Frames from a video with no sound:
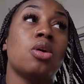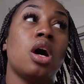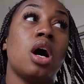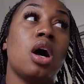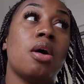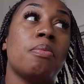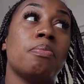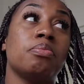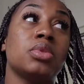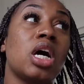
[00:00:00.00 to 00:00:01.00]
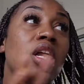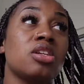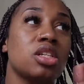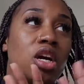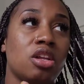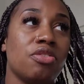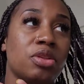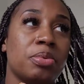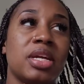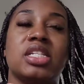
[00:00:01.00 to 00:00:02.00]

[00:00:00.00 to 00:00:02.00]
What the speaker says: toddlers are all over the place.